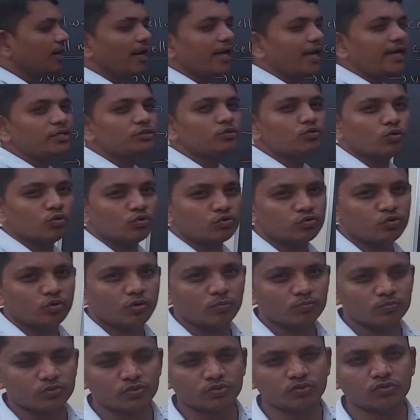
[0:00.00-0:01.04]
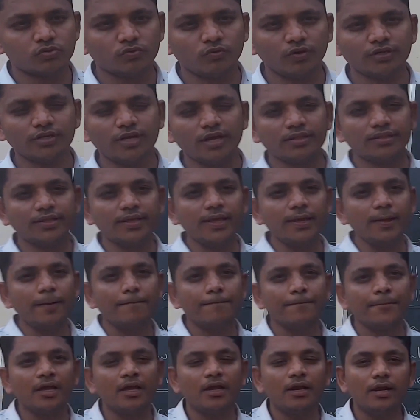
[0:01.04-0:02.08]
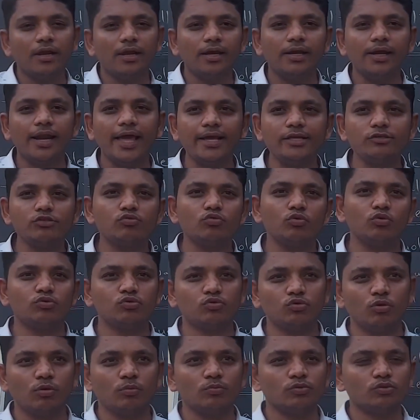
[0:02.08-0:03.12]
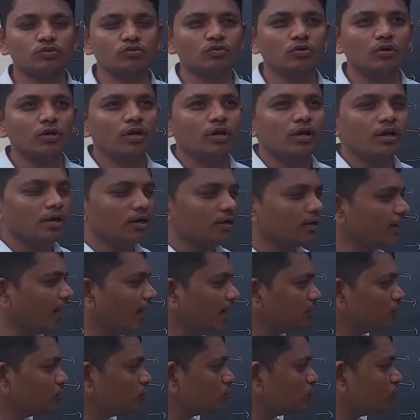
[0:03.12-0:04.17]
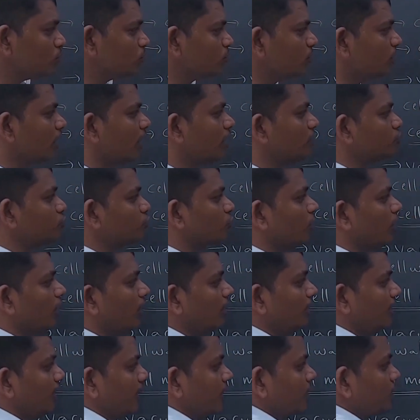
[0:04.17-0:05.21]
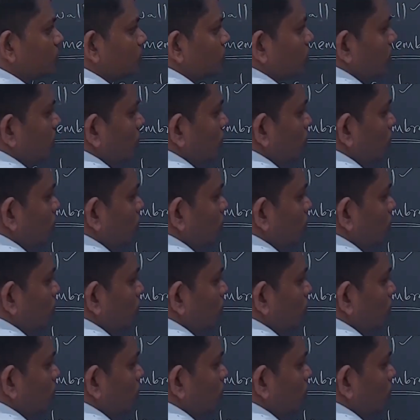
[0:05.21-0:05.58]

lysosomes. What are they? Lysosomes. Lysosomes are also called as